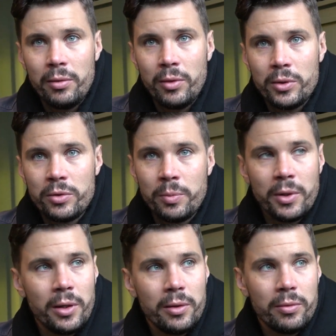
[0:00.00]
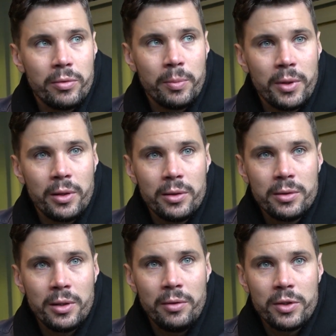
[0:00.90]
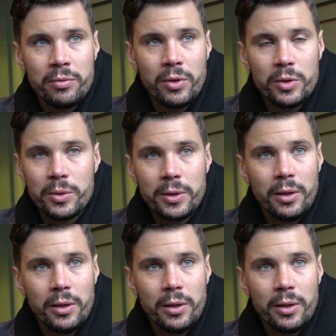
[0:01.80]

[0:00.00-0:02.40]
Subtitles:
votes from the television votes,